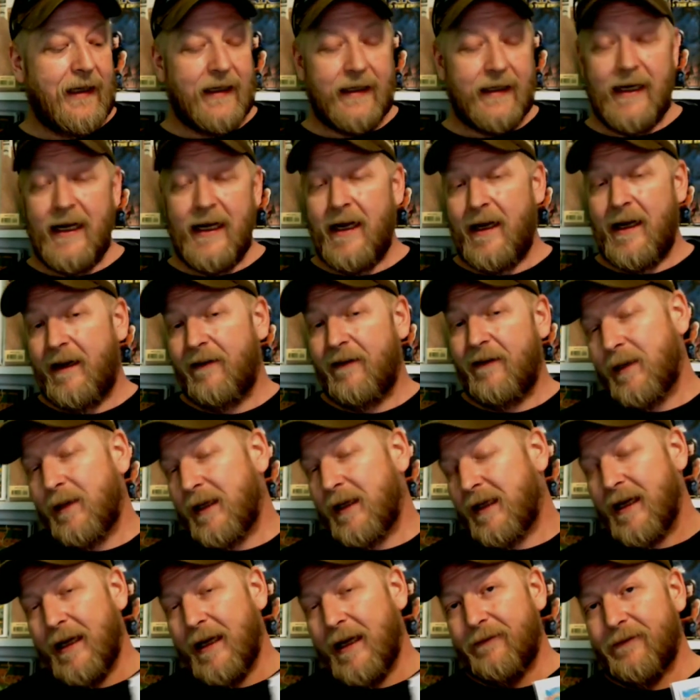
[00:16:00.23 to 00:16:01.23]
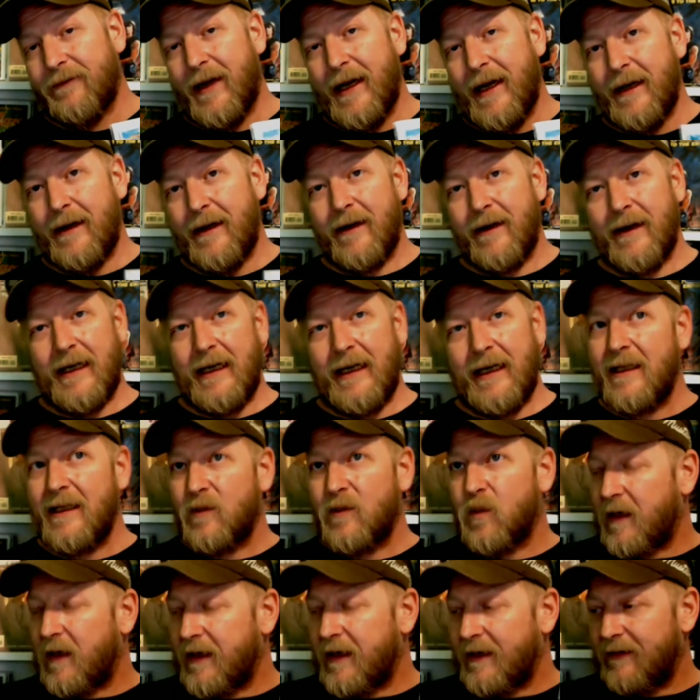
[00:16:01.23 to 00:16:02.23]
yeah, if Midnight Fire
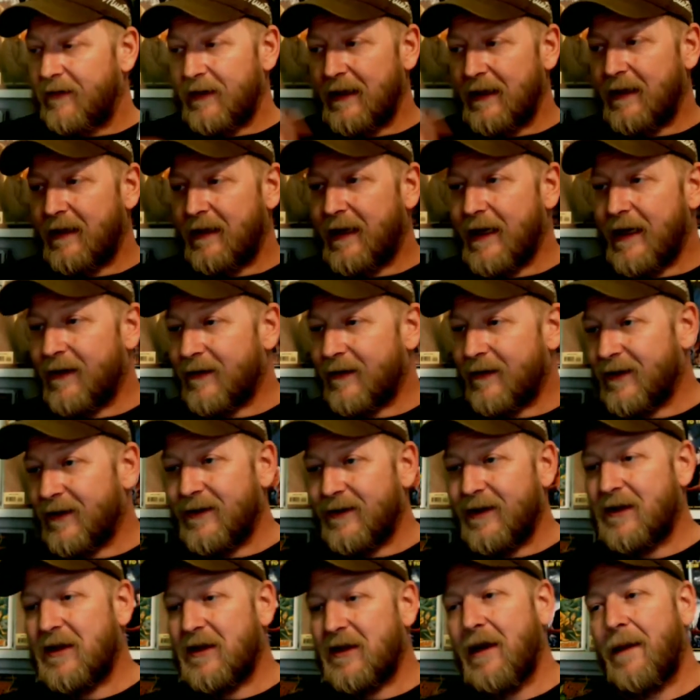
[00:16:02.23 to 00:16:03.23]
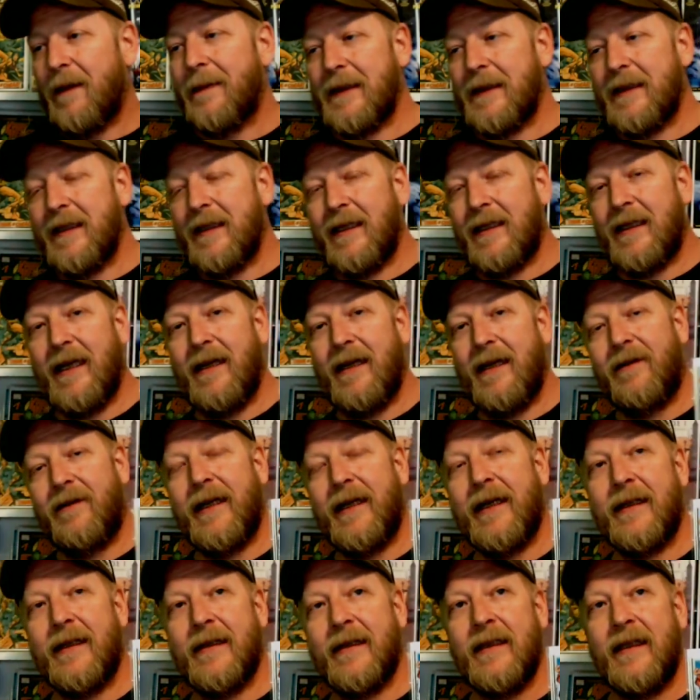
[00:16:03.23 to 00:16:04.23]
is one of the characters that show up as the Ten
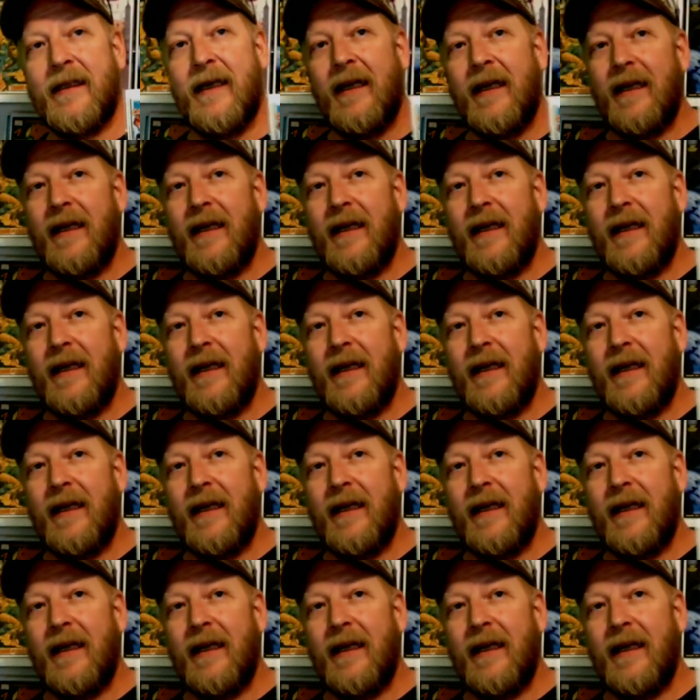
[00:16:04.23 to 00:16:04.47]
Rings,